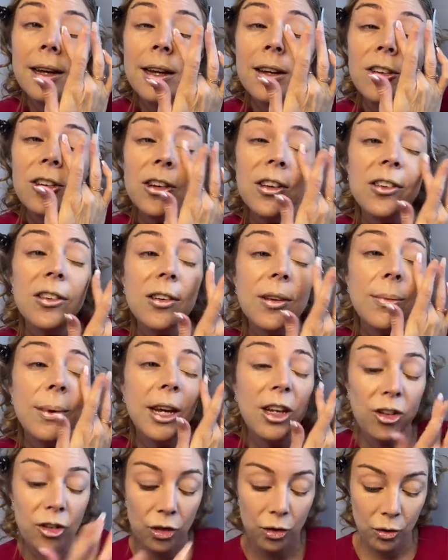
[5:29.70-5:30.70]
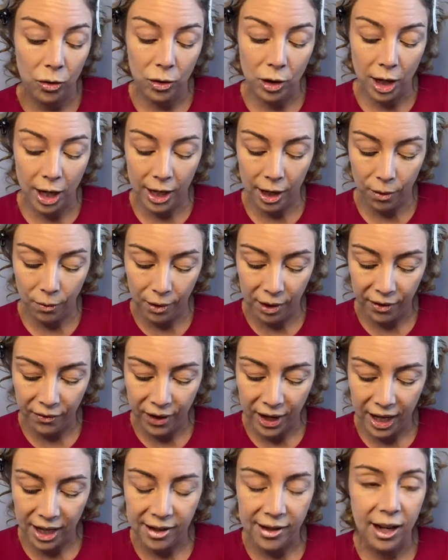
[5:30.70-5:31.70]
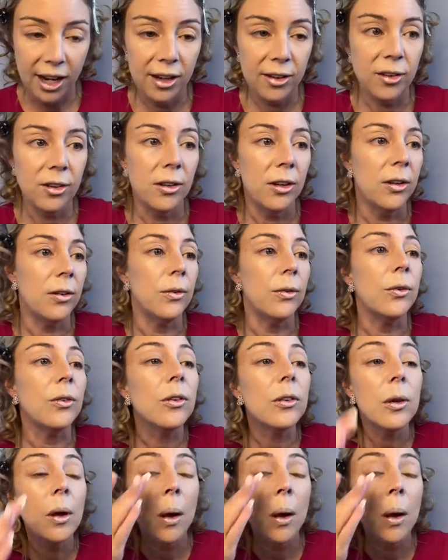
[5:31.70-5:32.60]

just to make sure I get rid of any dark circles.